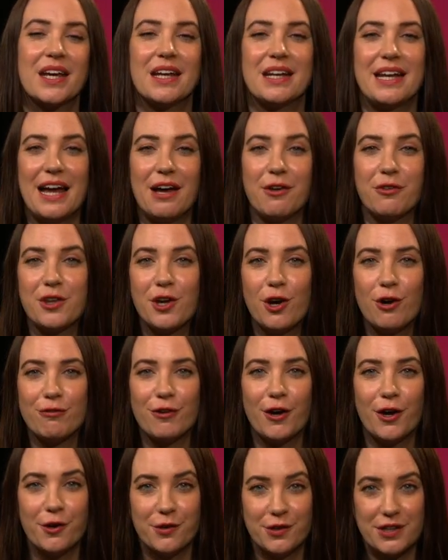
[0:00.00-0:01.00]
Now, the
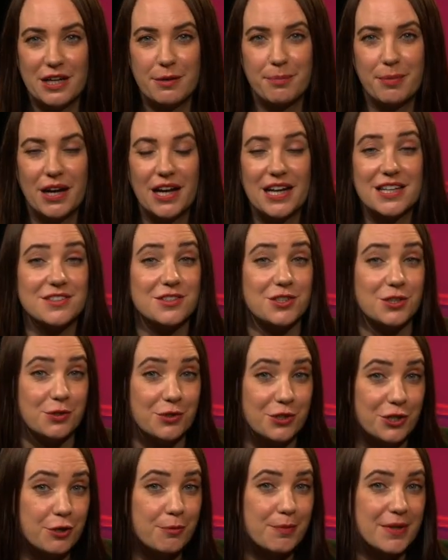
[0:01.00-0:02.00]
offer only applies to
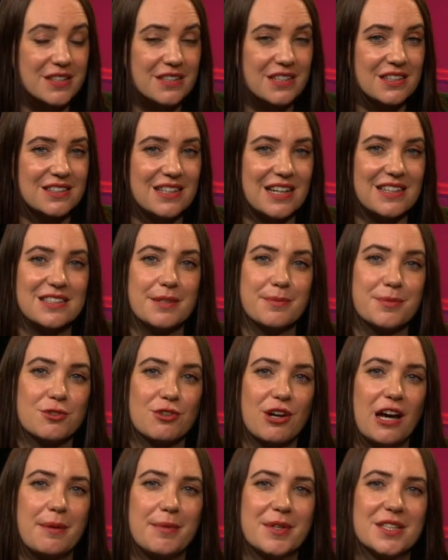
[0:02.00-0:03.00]
new Business Desk
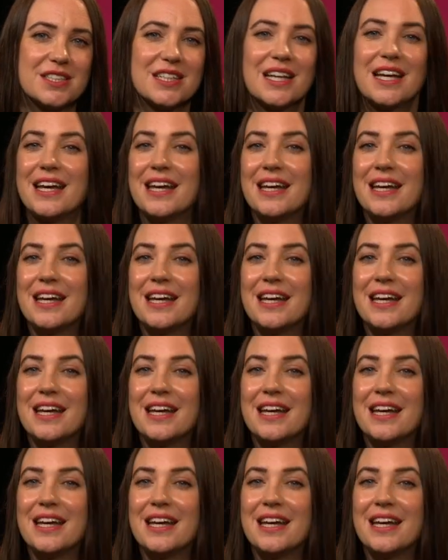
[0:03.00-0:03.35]
subscribers,